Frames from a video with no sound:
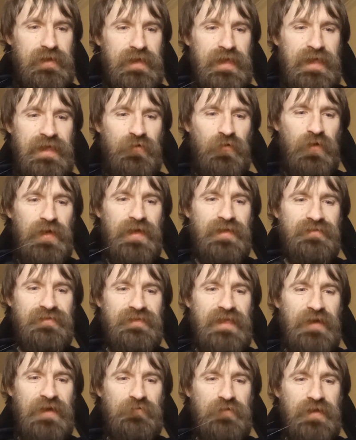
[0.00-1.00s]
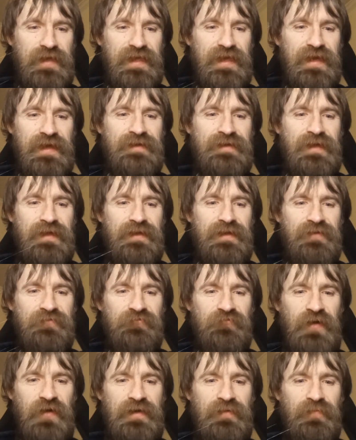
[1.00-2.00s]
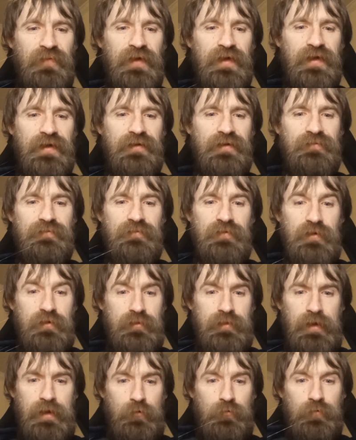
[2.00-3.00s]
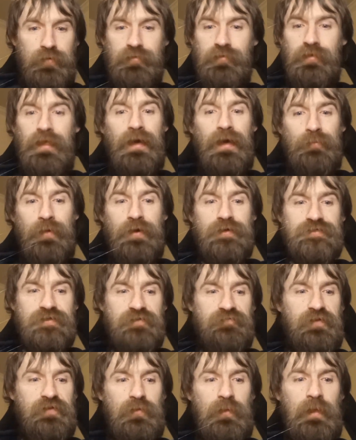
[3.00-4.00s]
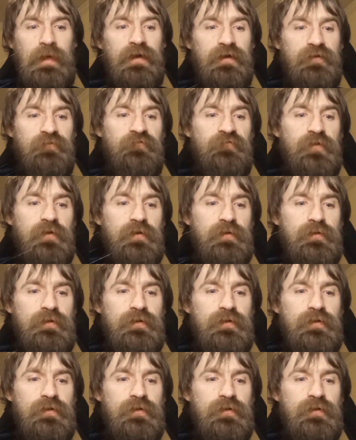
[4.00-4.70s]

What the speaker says: He glanced down again at his right leg. There was not much of it left.